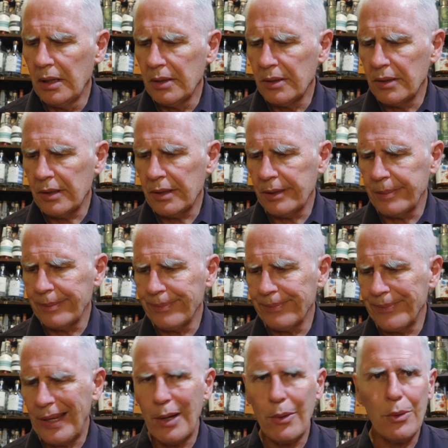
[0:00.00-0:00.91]
It's like an
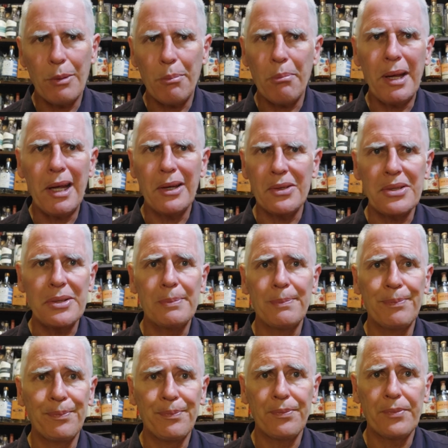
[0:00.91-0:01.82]
errant mouse.
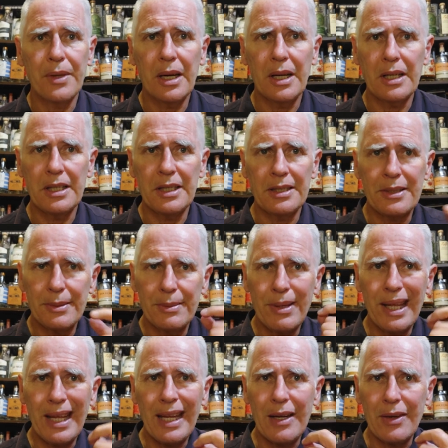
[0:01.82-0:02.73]
The honey's
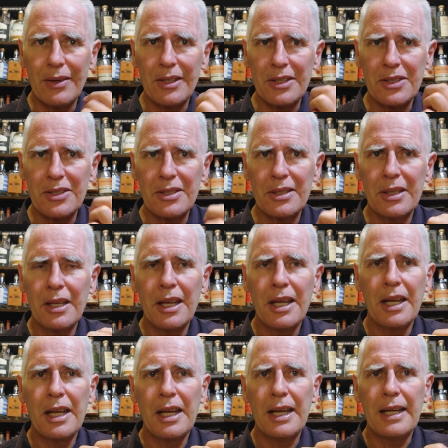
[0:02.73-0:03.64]
there and it's
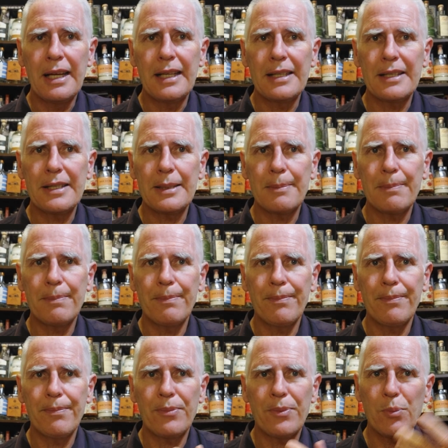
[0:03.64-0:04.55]
it's
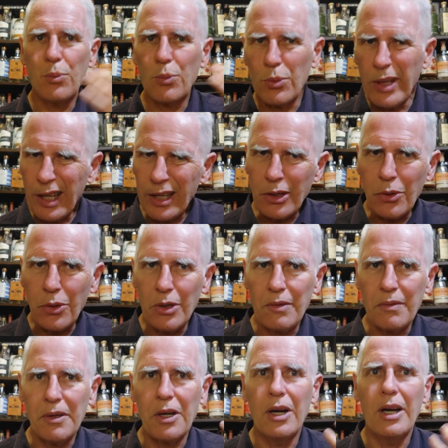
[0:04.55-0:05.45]
out of the
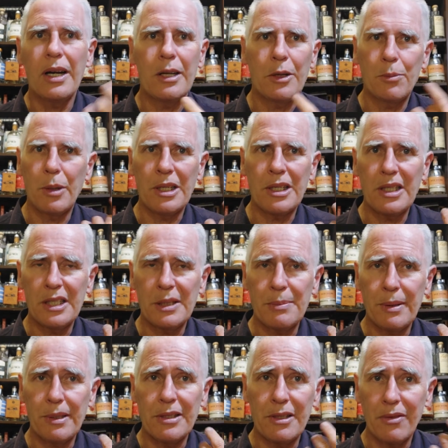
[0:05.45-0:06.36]
corner of your eye and on my
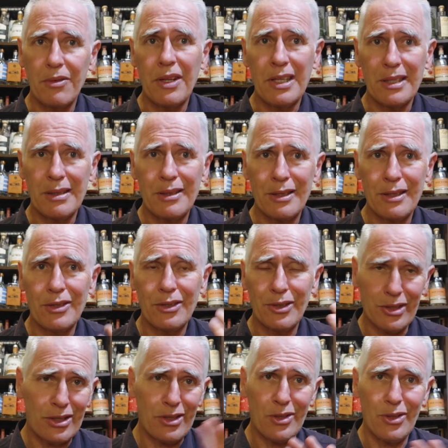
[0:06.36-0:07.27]
taste buds. If that's
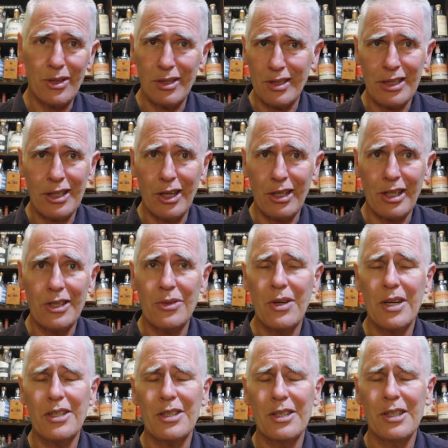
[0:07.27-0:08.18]
it's not totally
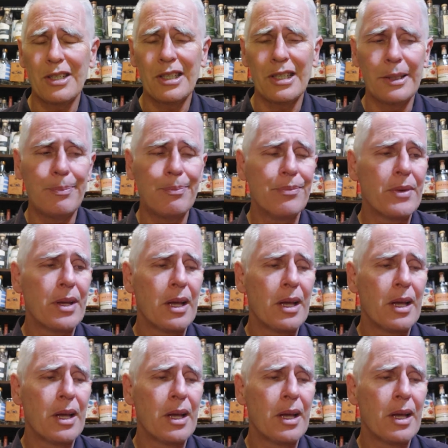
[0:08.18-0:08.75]
trashing your head,